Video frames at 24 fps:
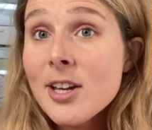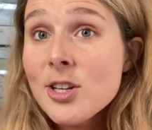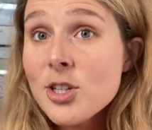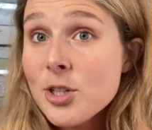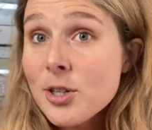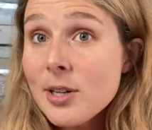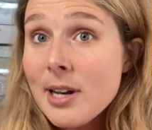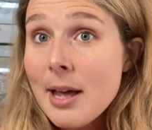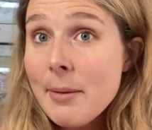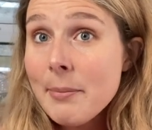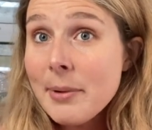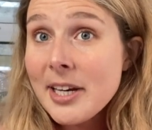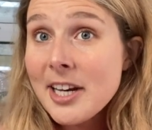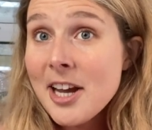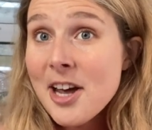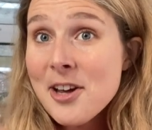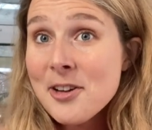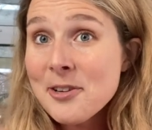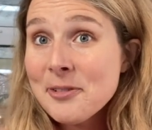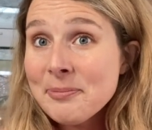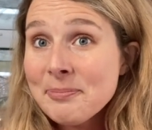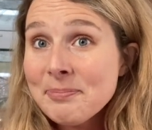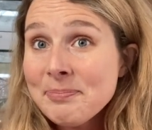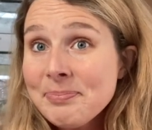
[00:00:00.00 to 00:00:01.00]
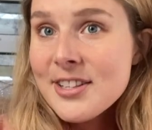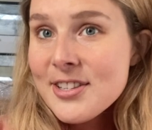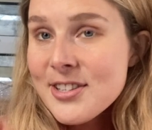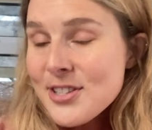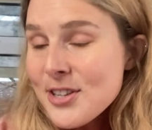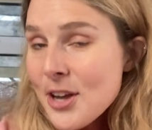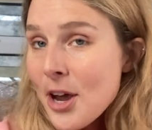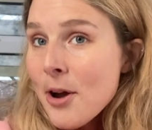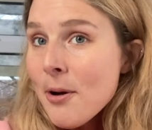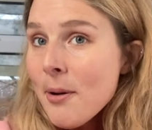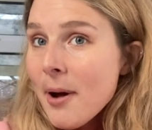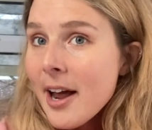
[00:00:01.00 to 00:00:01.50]
do let me know.
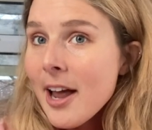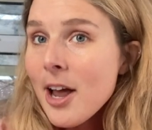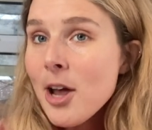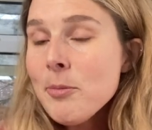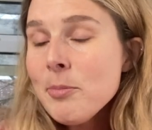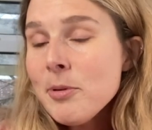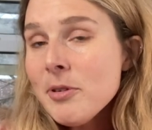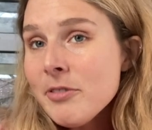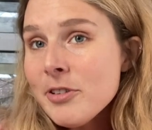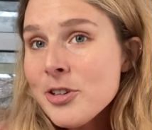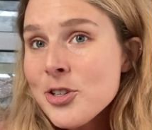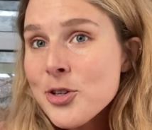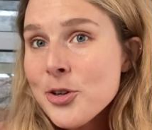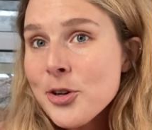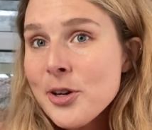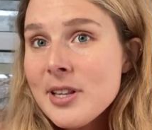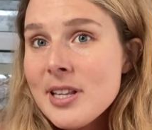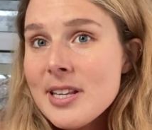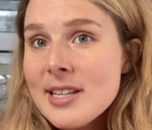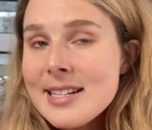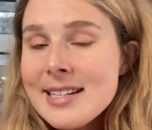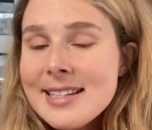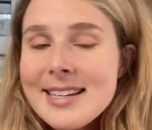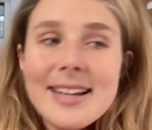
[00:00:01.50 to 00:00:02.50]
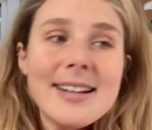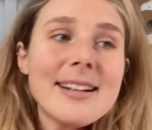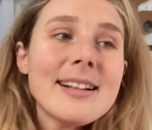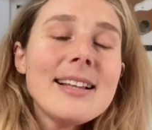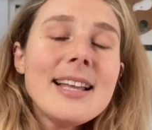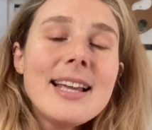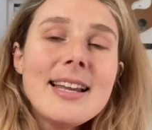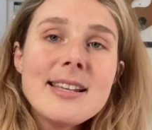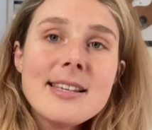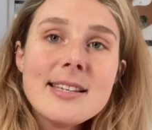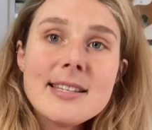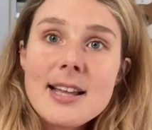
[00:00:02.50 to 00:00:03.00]
So I hope you've enjoyed this
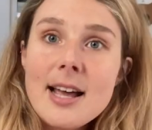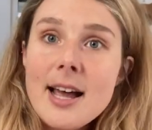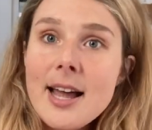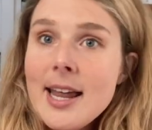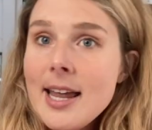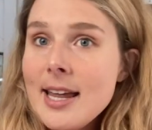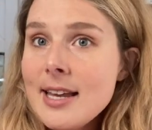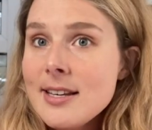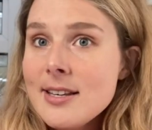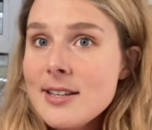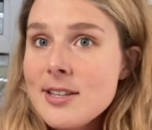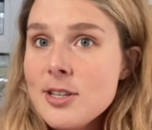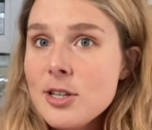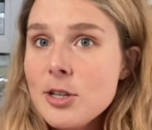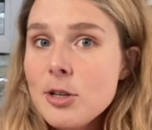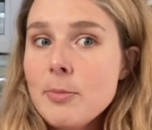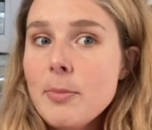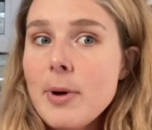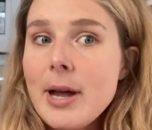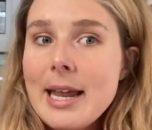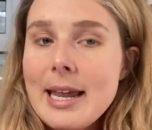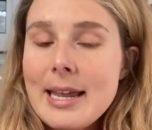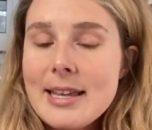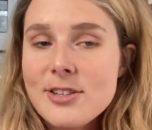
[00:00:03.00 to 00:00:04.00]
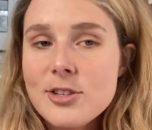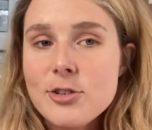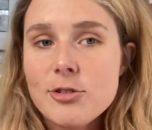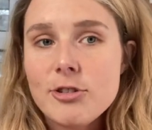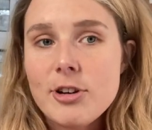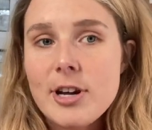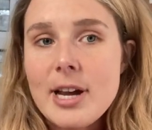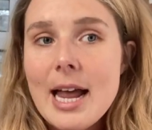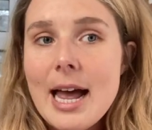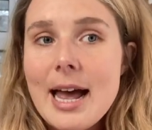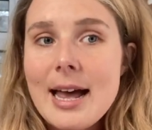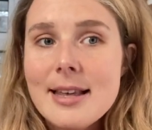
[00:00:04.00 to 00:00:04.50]
little insight into my
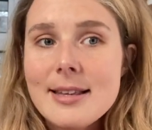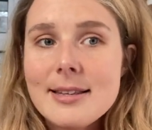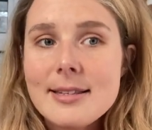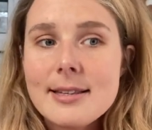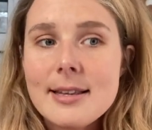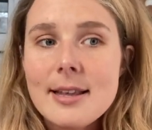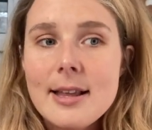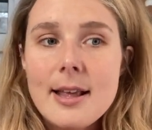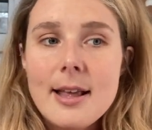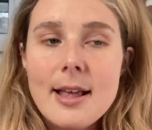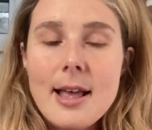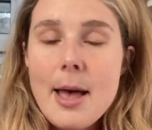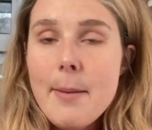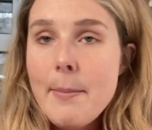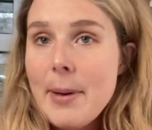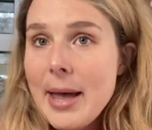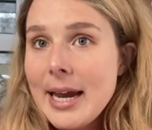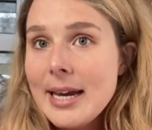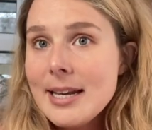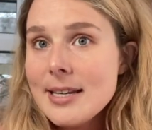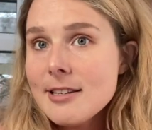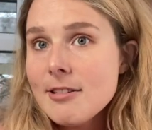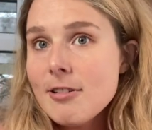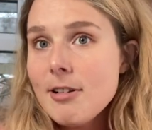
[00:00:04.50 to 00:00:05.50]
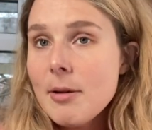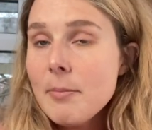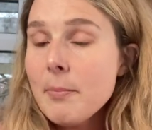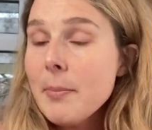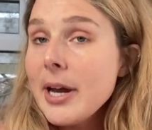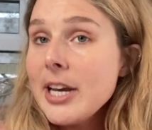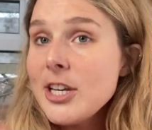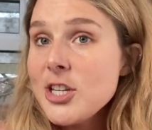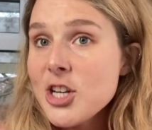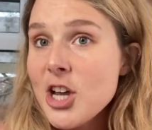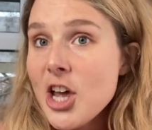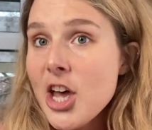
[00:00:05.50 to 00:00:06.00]
history as a painter and
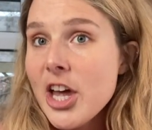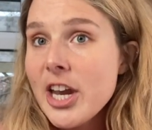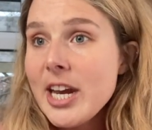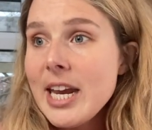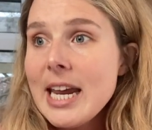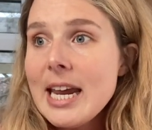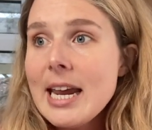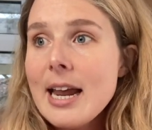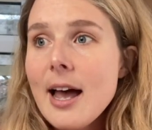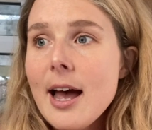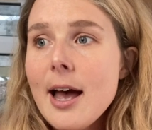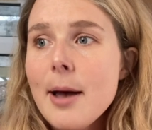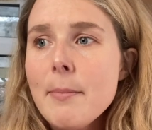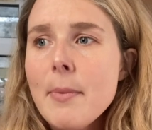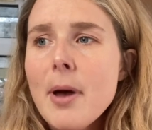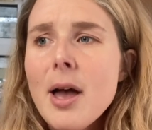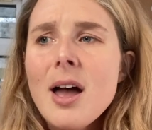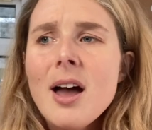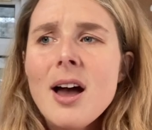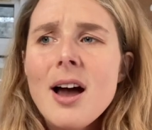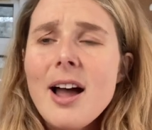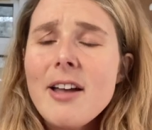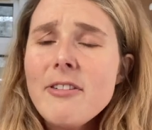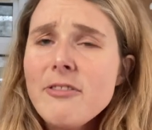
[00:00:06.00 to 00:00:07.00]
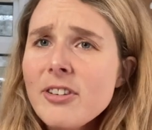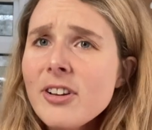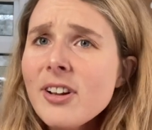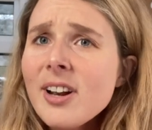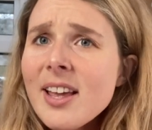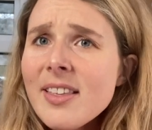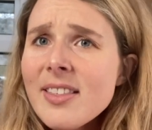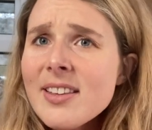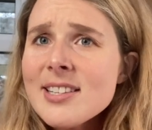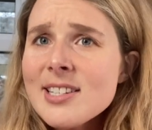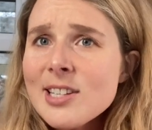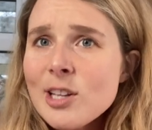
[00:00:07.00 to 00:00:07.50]
my journey. I feel
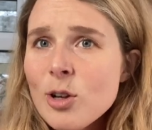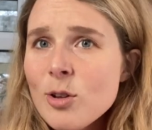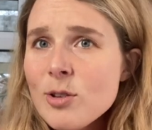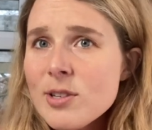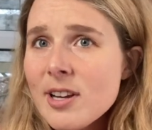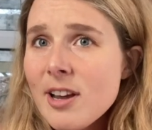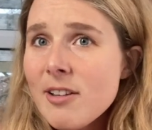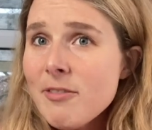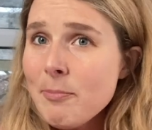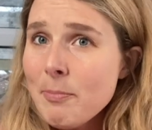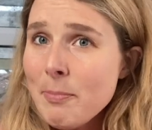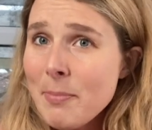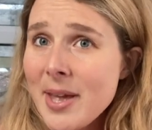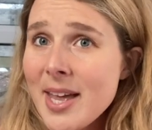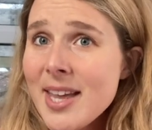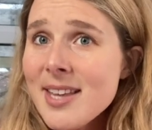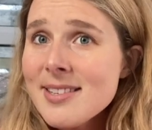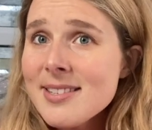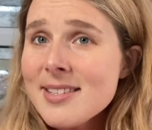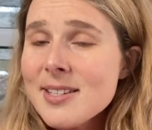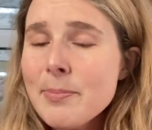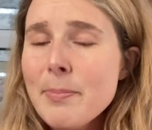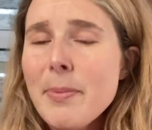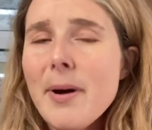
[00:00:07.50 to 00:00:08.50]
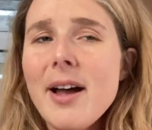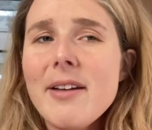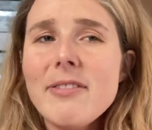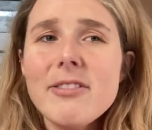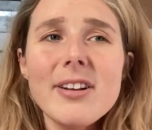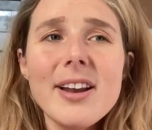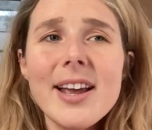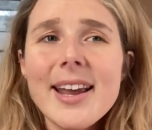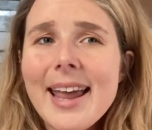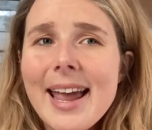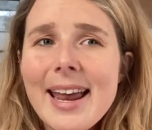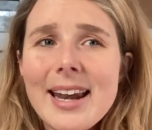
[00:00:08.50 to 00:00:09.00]
like there's lots I've missed, but I
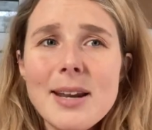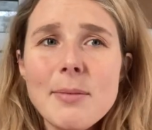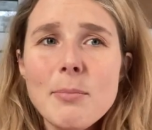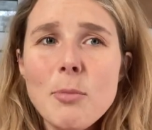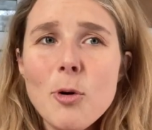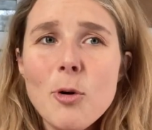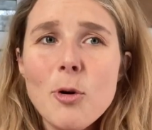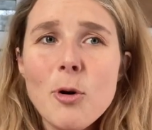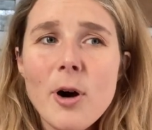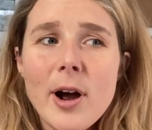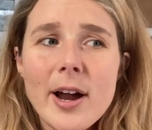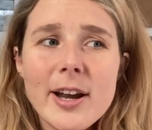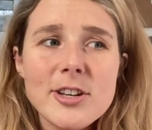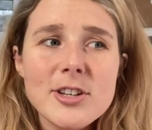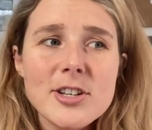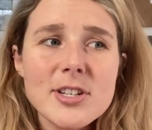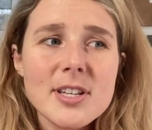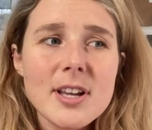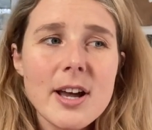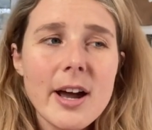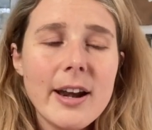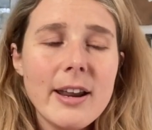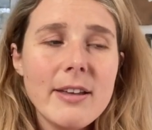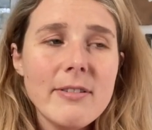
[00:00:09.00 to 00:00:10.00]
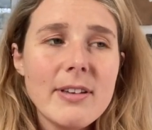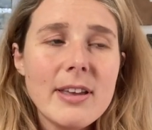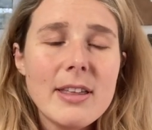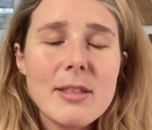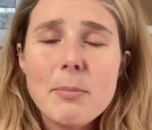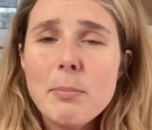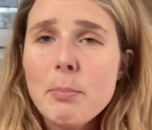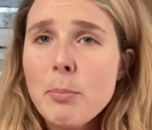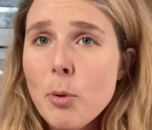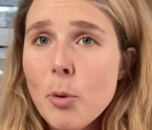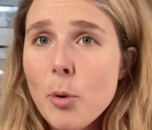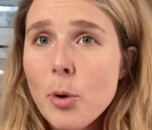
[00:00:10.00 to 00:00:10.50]
feel like any more I'd just kind of
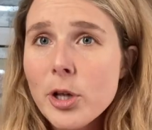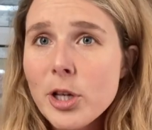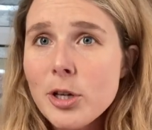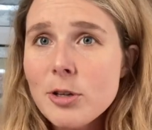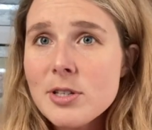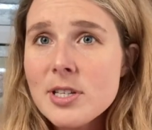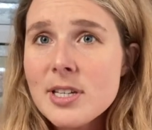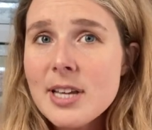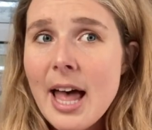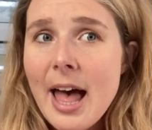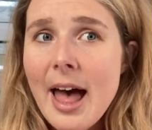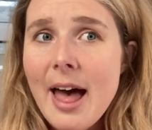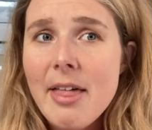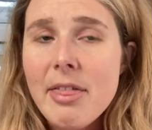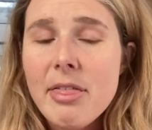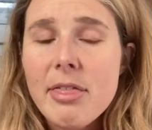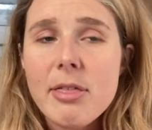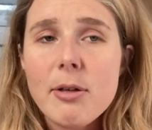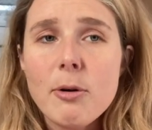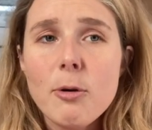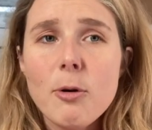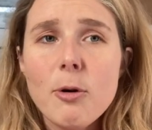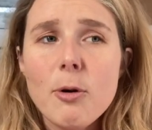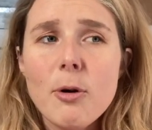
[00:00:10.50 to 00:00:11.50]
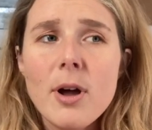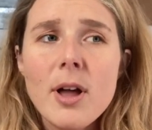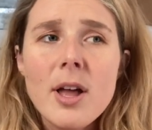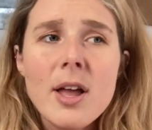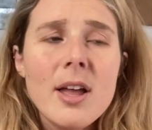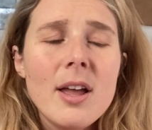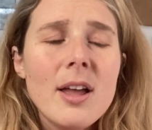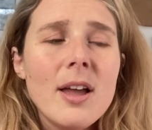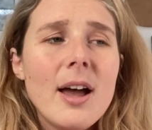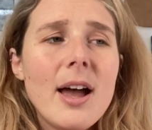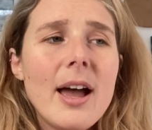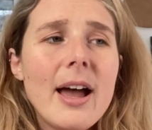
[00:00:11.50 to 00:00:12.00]
either bore you to death, or
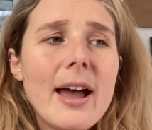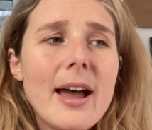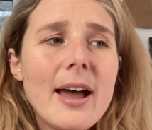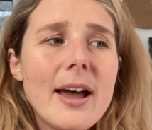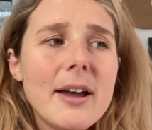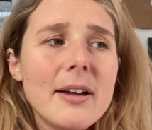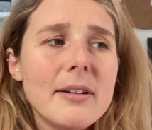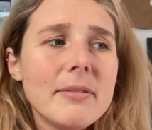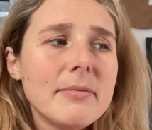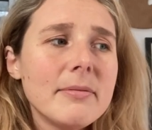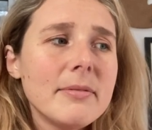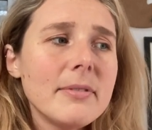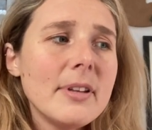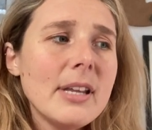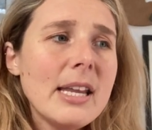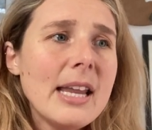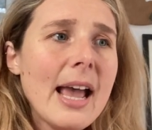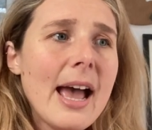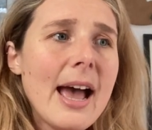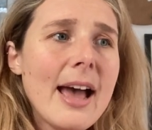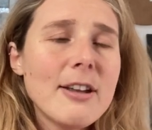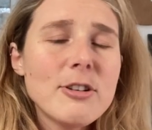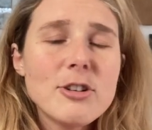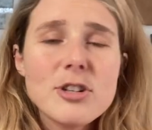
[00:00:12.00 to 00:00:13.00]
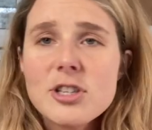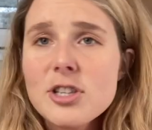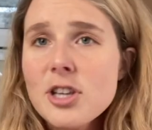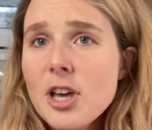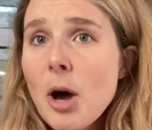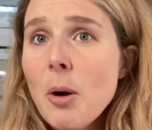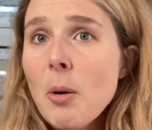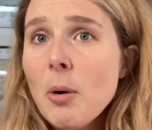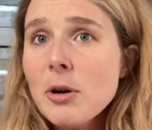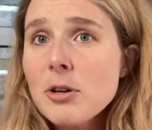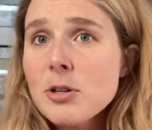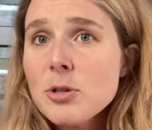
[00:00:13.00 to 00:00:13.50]
just
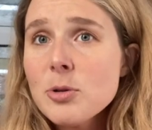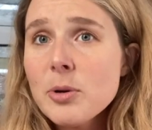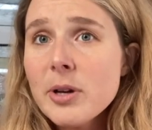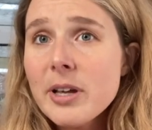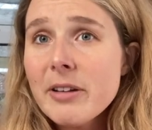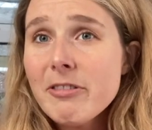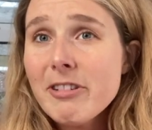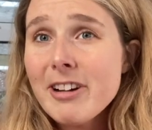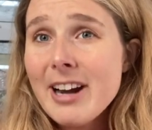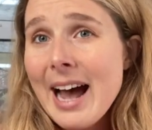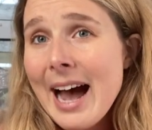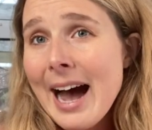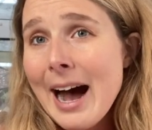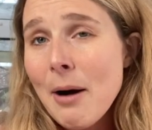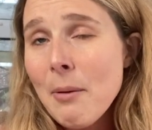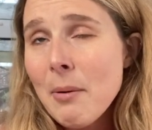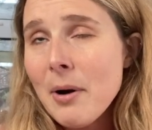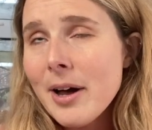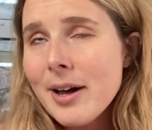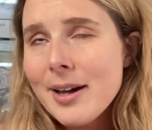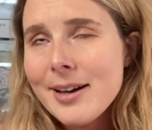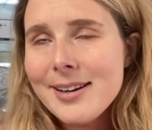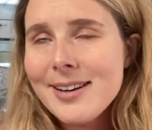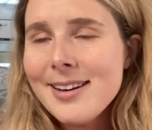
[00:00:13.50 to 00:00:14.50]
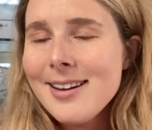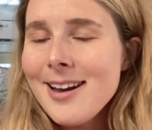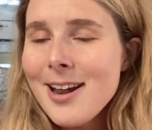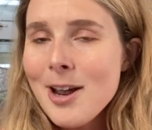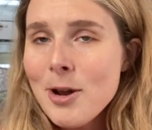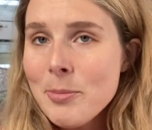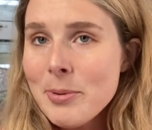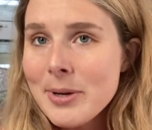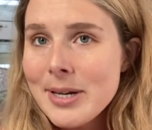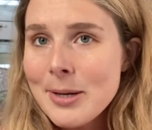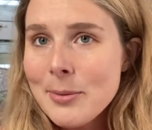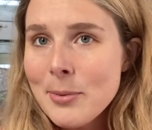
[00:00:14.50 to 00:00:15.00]
go on talking for an hour, and
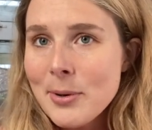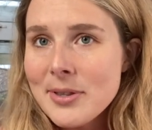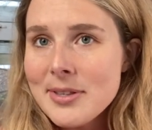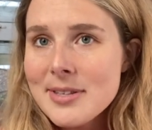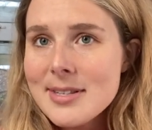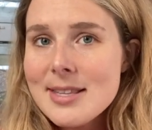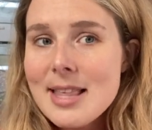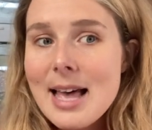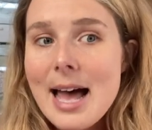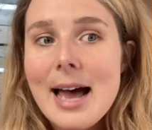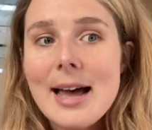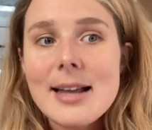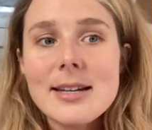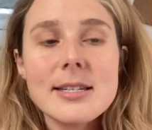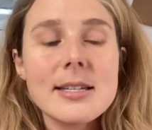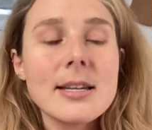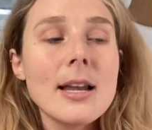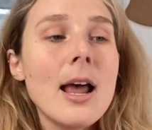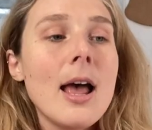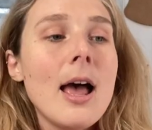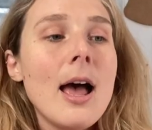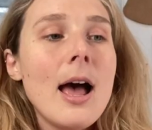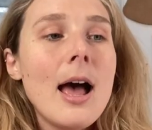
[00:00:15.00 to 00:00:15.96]
nobody wants that.